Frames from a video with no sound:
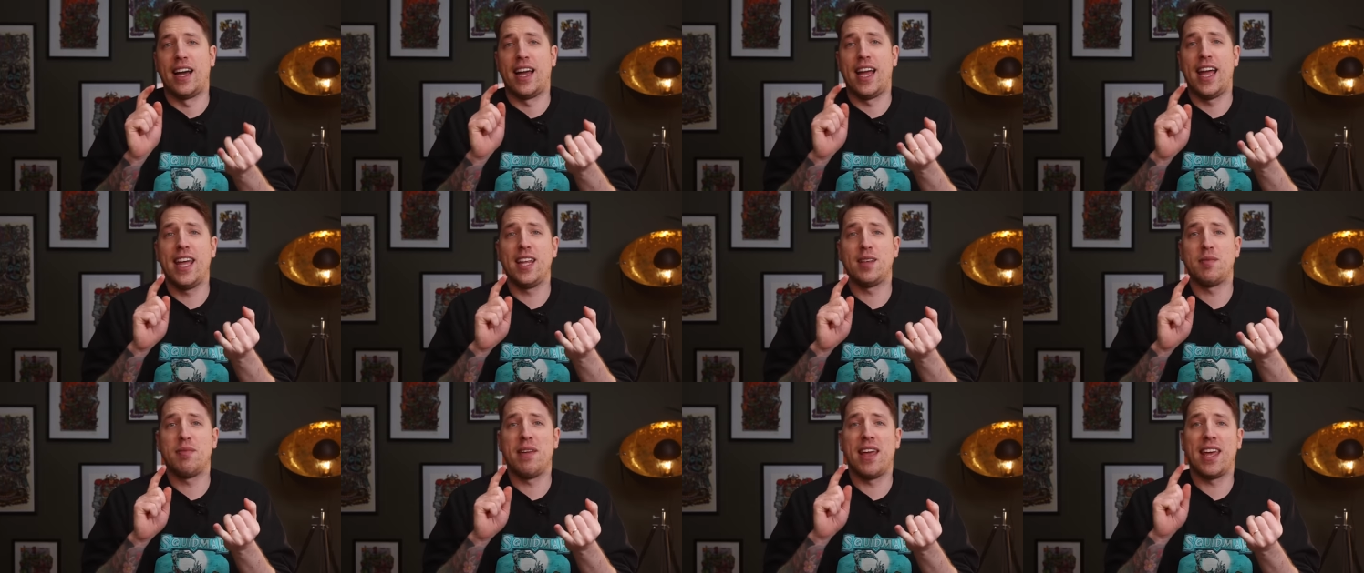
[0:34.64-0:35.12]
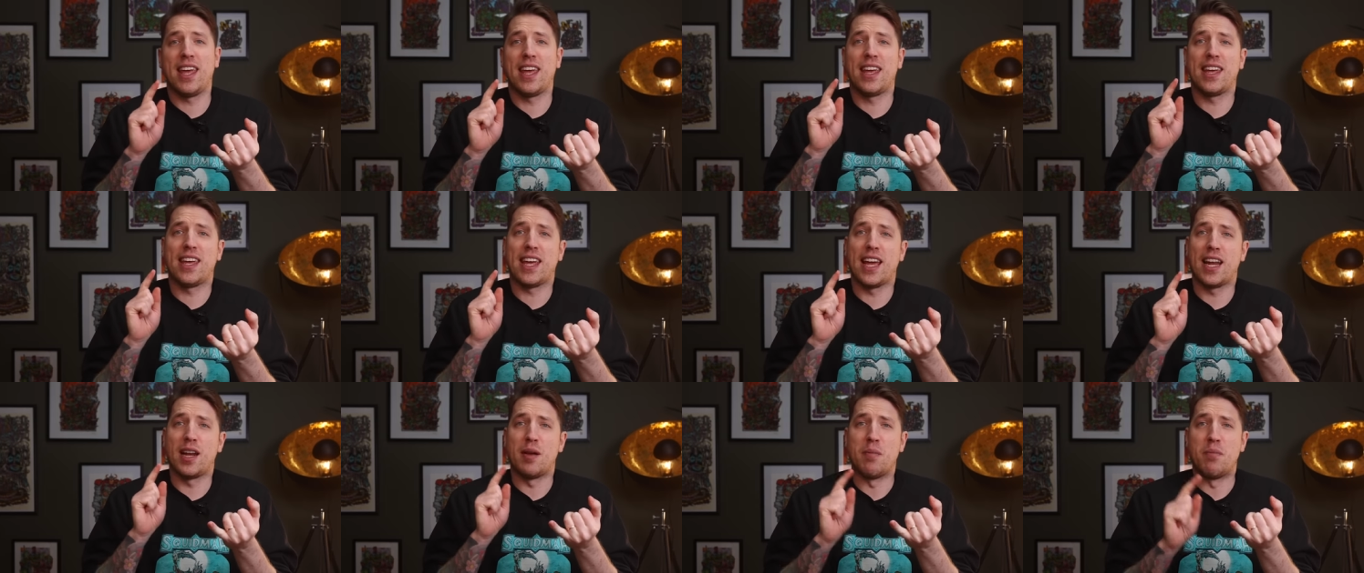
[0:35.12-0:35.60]
I hate
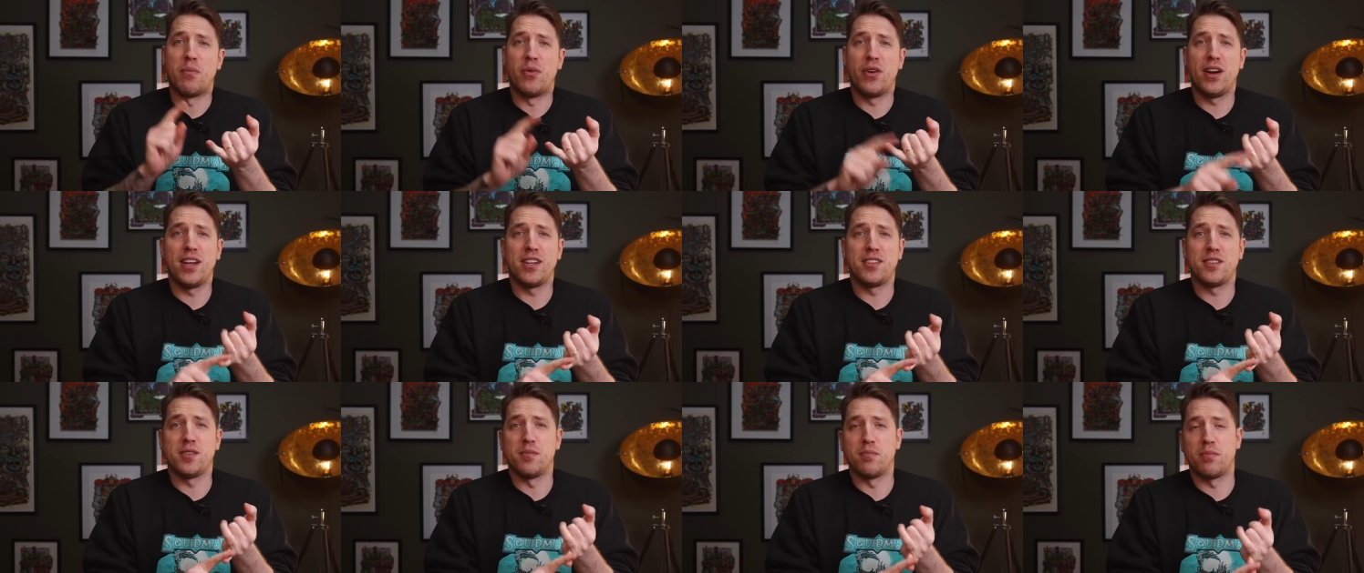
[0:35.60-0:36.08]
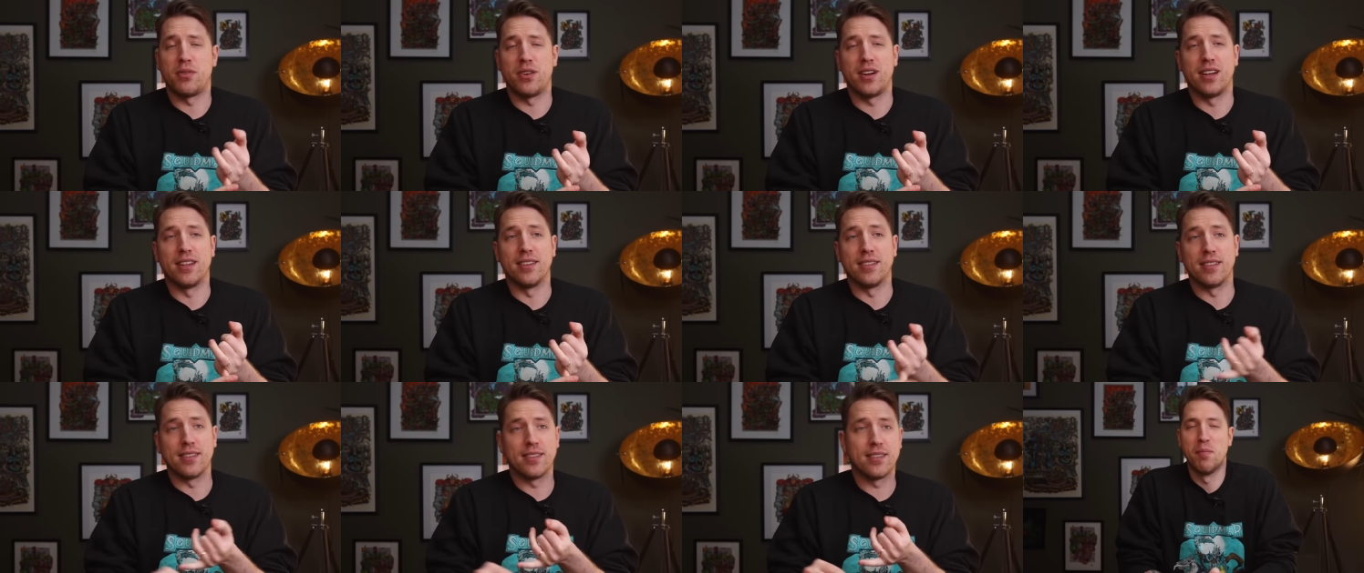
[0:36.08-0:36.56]
making calibration
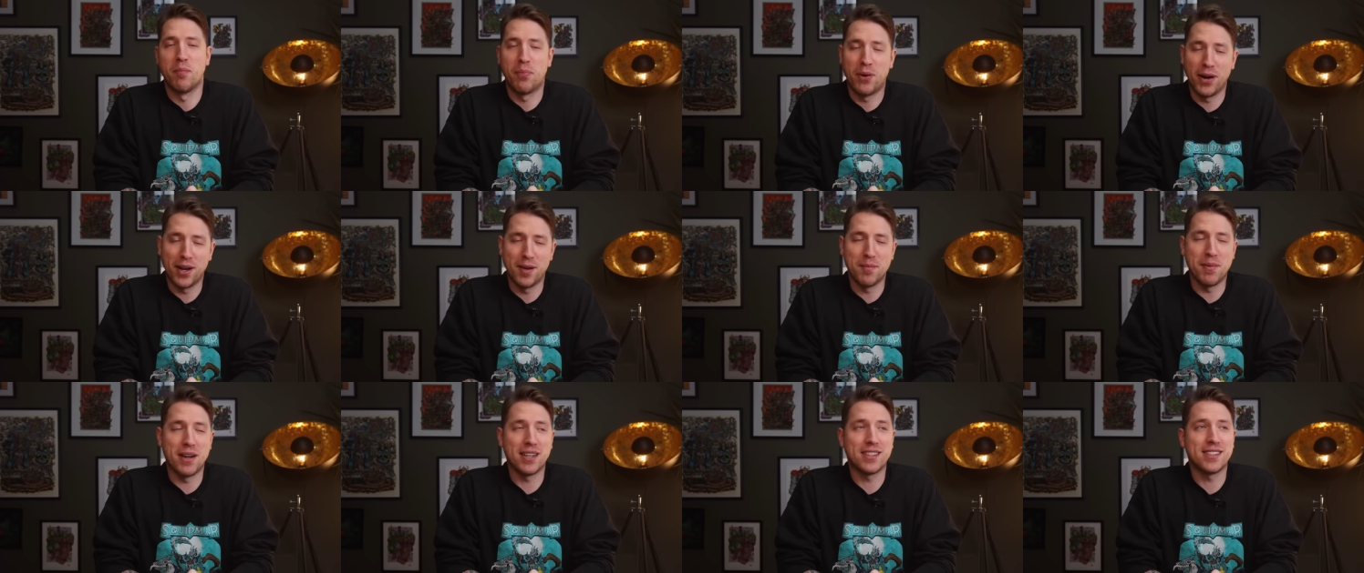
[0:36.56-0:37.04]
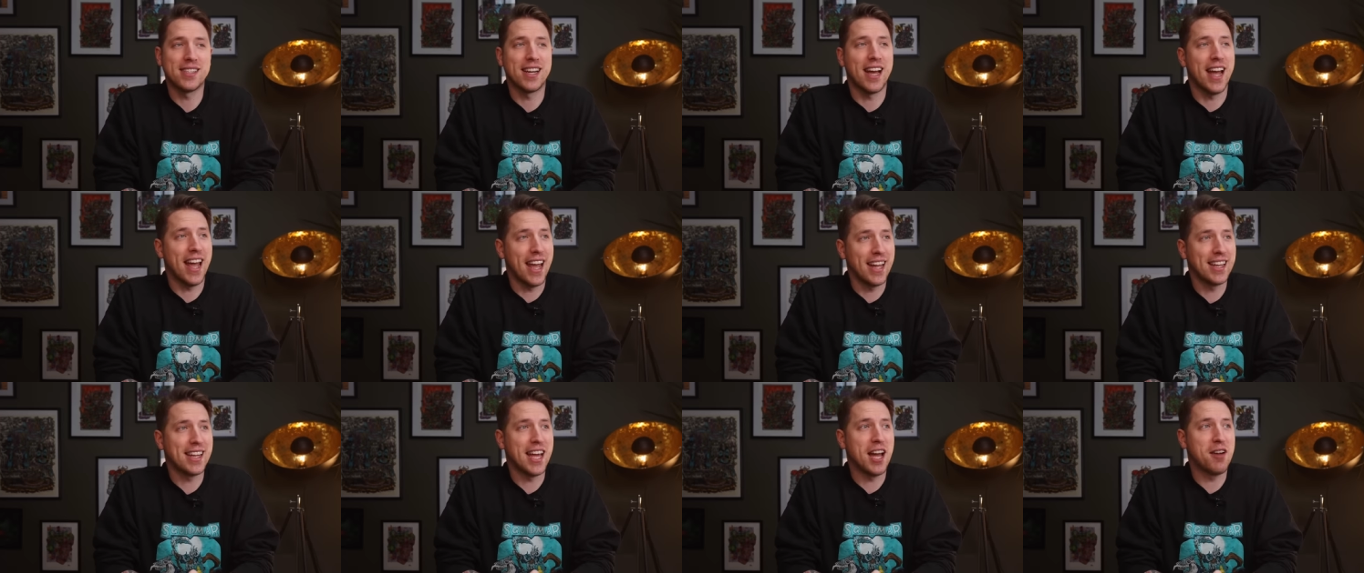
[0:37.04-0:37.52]
prints, pretty much
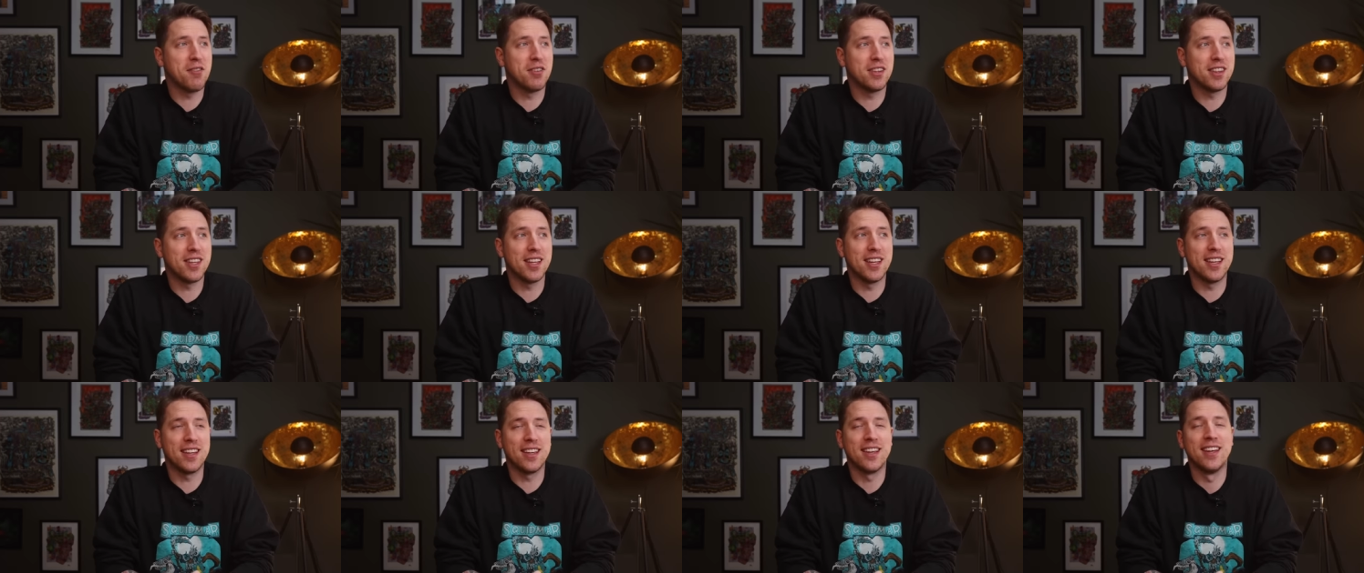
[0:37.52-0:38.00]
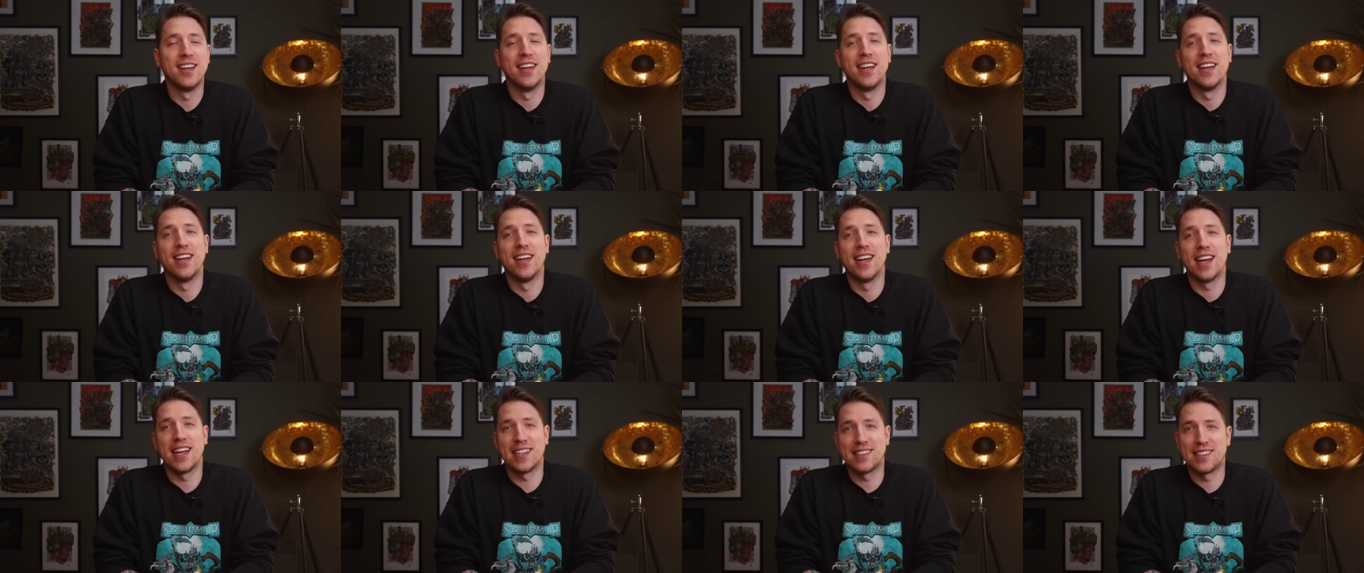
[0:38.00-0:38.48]
I hate everything
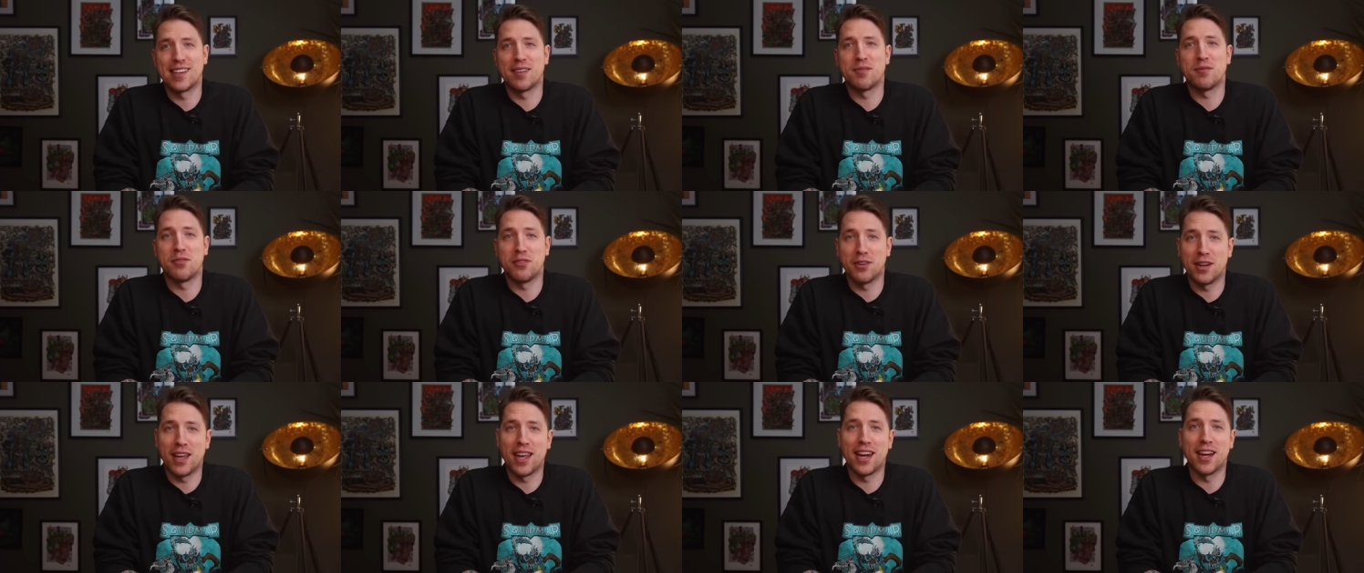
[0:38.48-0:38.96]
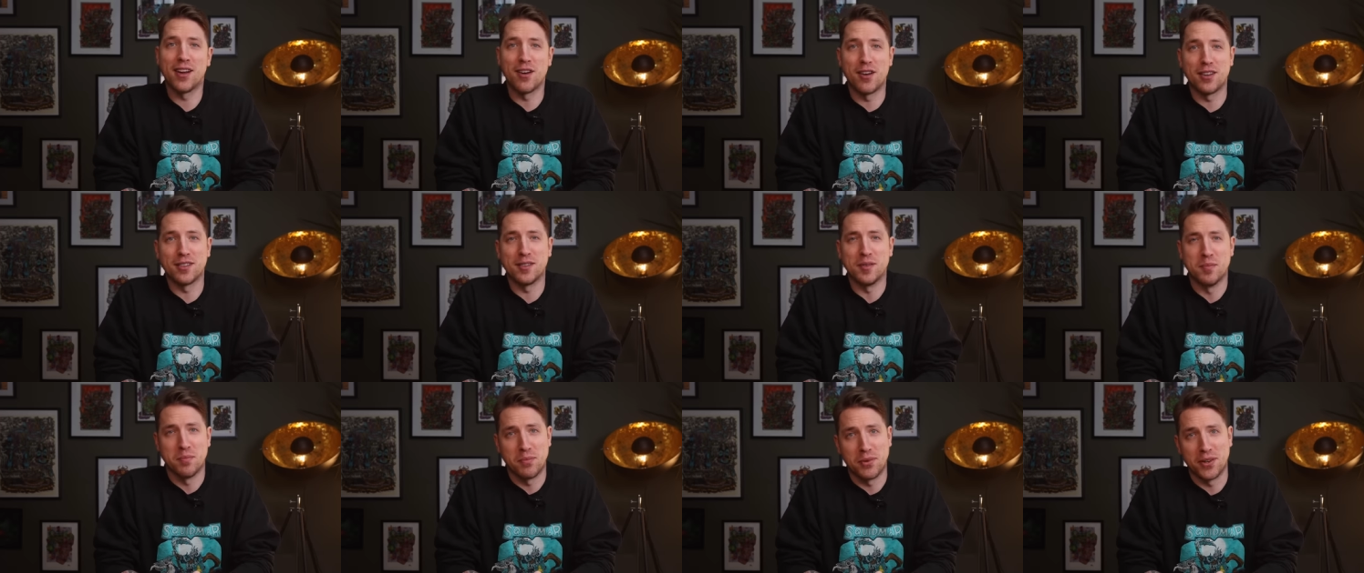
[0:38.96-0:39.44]
except for getting
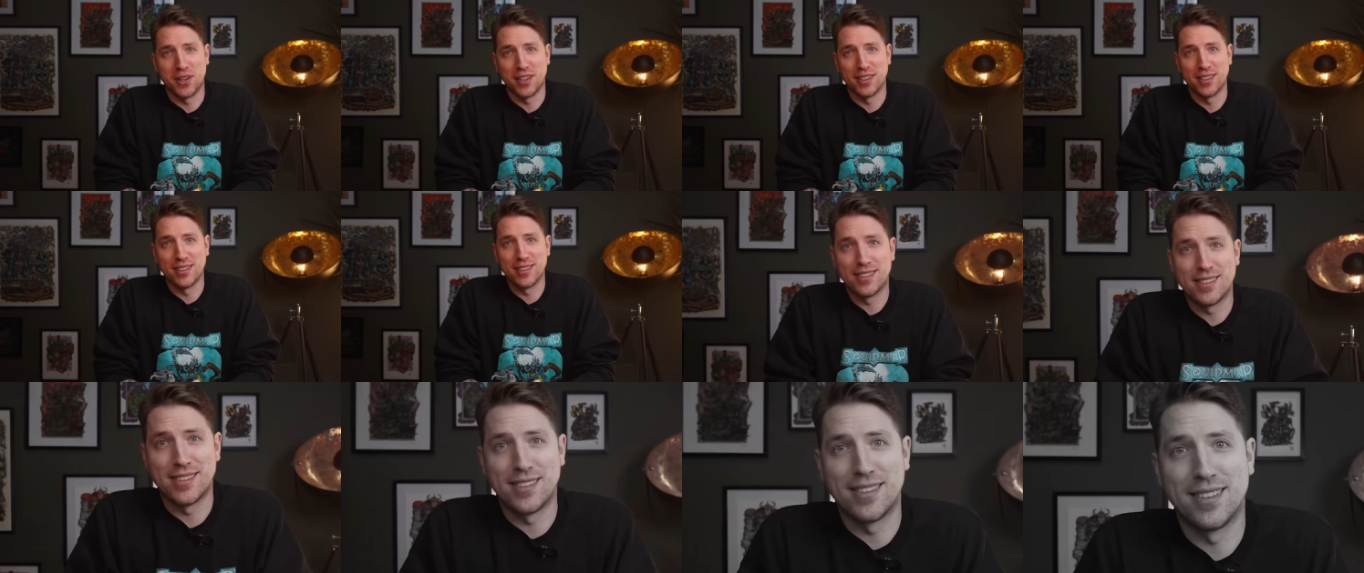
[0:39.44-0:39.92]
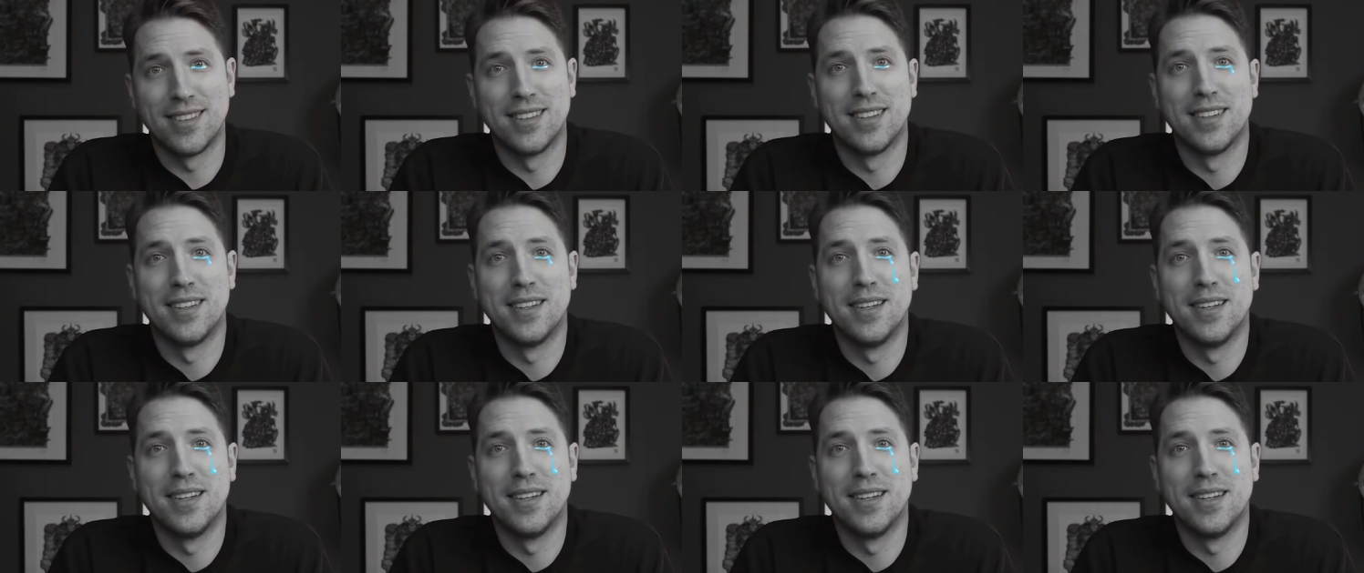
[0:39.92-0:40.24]
awesome prints.